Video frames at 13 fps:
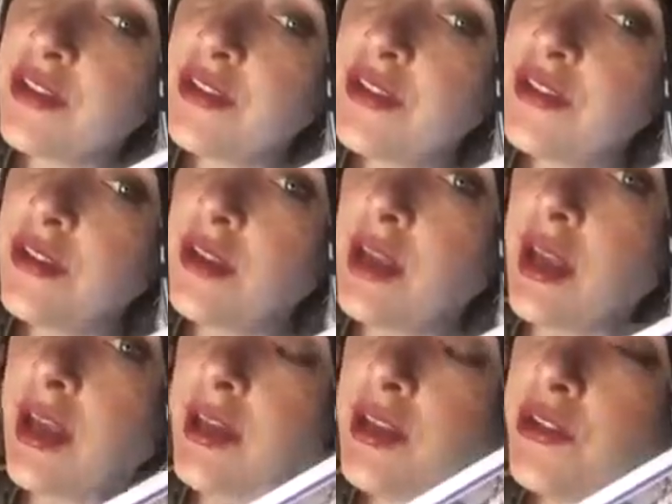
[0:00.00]
is
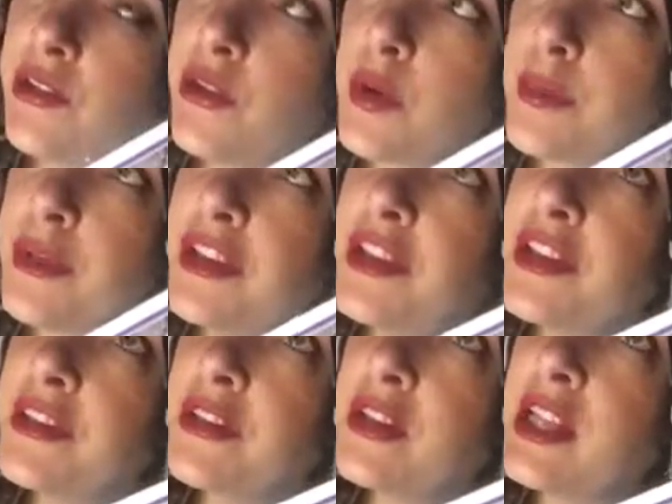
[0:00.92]
as your
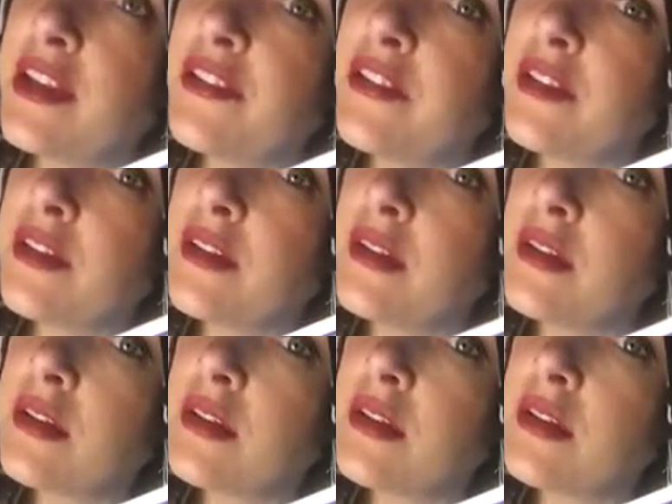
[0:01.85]
particular lesson